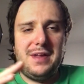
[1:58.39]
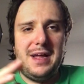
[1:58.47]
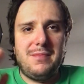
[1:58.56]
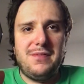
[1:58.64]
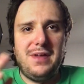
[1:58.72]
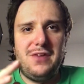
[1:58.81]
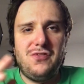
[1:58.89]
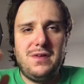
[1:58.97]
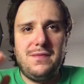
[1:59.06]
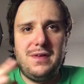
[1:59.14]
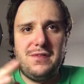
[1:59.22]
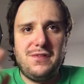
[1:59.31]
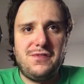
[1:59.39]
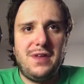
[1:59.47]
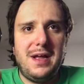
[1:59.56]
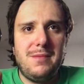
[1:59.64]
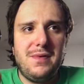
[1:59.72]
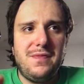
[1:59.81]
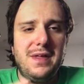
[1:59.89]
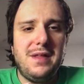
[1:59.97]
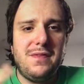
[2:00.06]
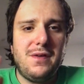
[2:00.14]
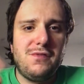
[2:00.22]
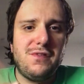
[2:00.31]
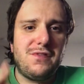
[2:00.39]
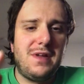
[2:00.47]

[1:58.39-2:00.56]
and they basically take possession of his estate.